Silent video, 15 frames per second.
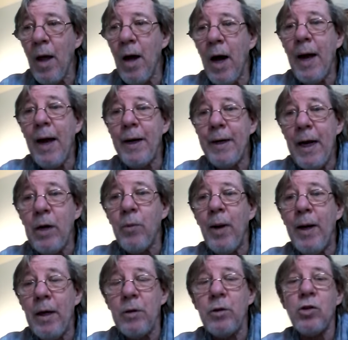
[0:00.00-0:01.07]
Uh, at any
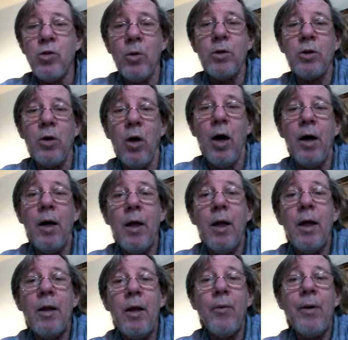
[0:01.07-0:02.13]
rate, under Georgia law,
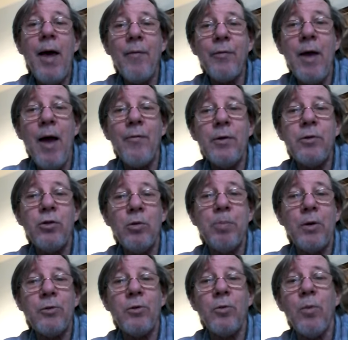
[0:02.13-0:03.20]
they would have to have a two
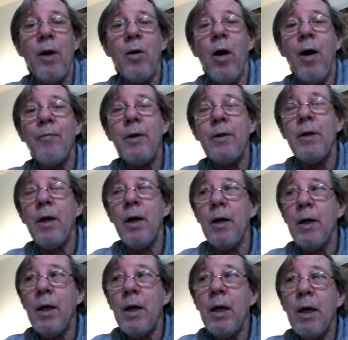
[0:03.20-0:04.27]
person runoff and uh,